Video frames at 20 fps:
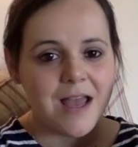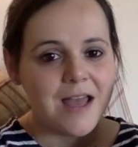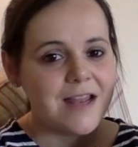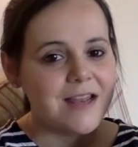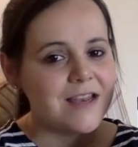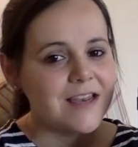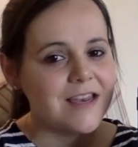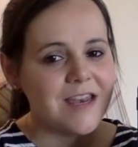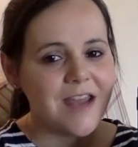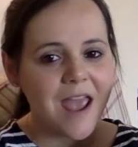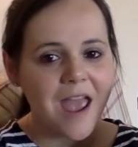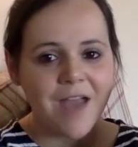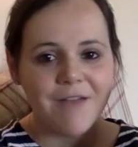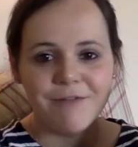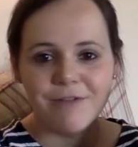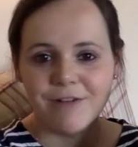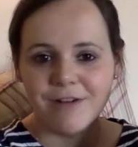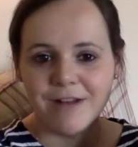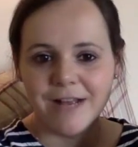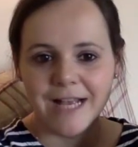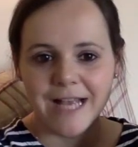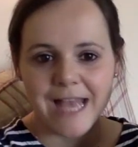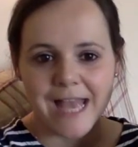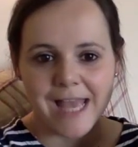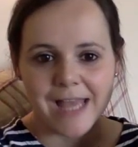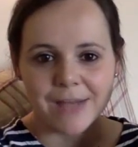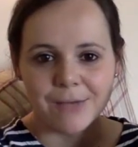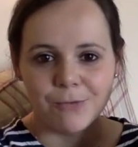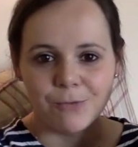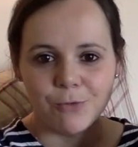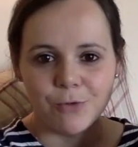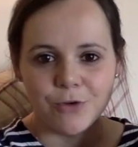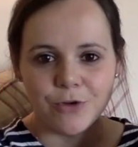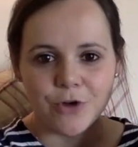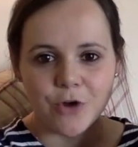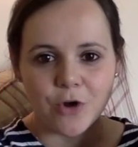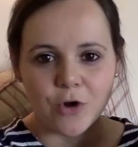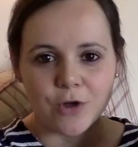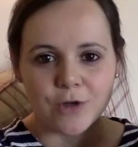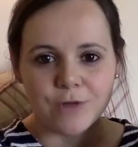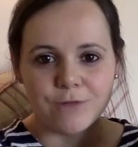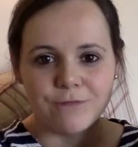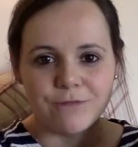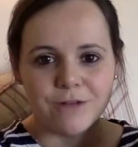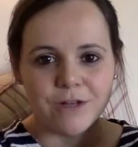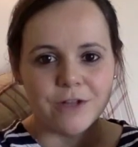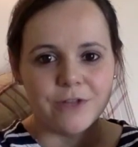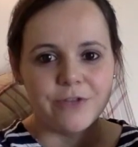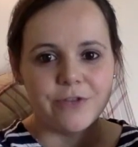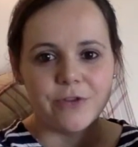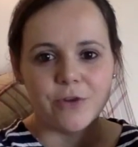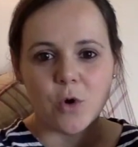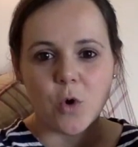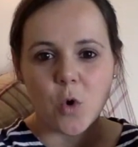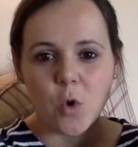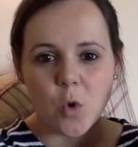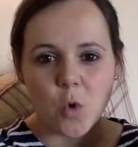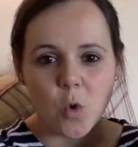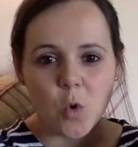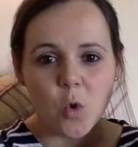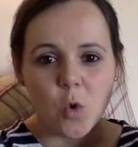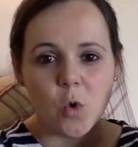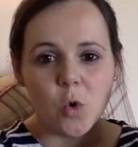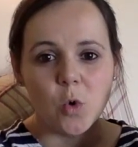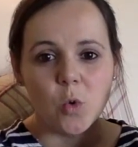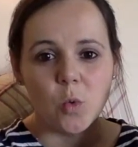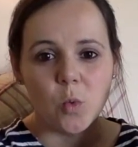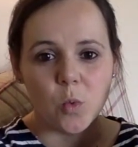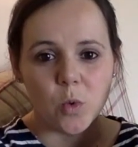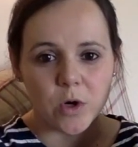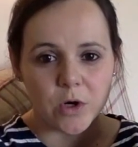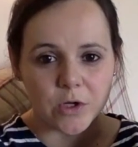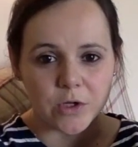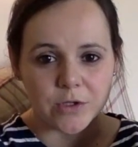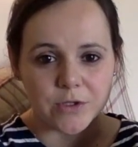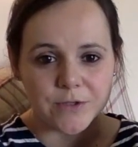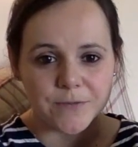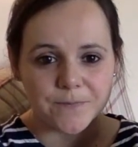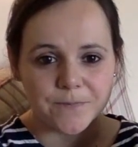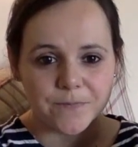Never again would God flood the whole world.